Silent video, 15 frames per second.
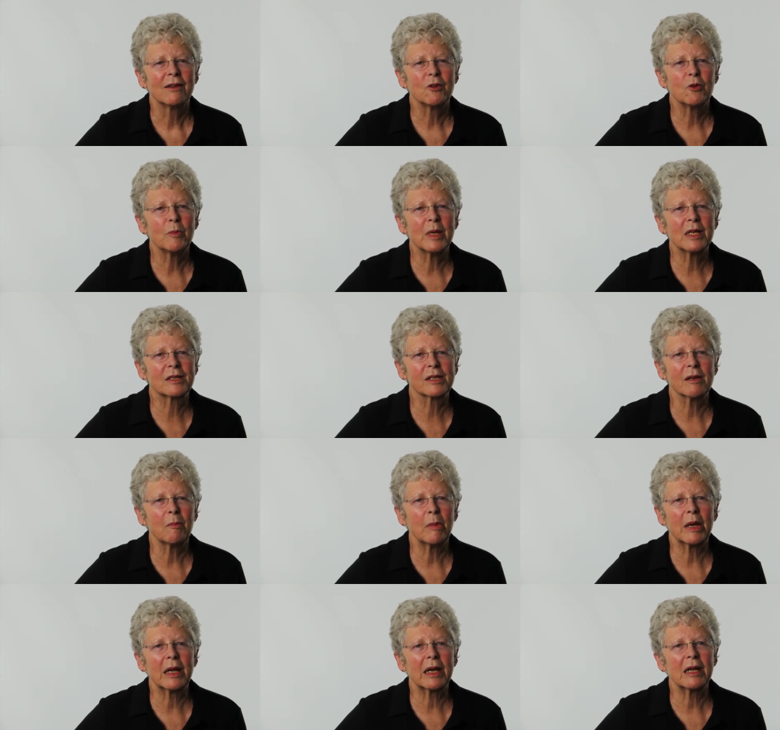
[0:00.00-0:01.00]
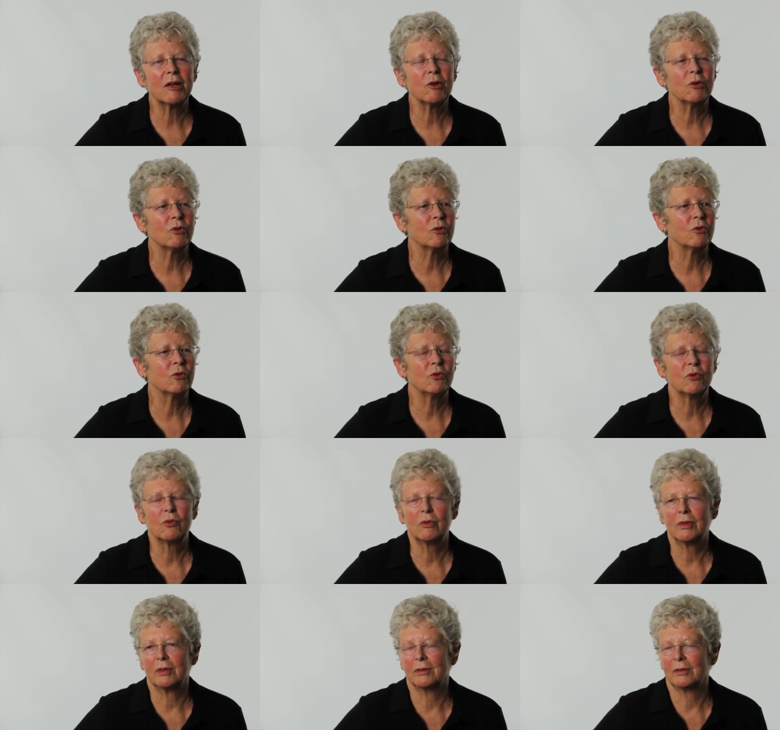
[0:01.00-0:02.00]
you meet somebody
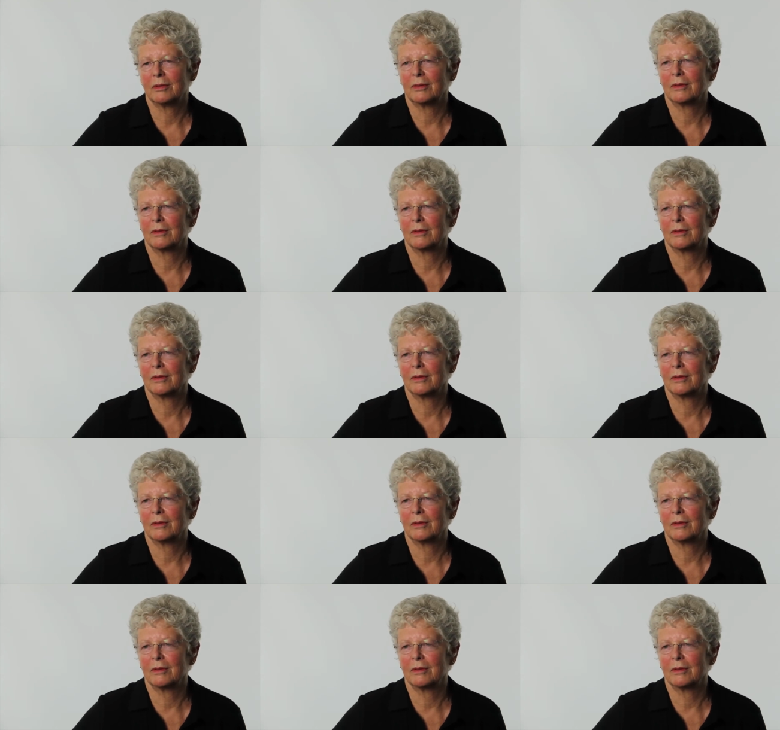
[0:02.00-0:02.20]
who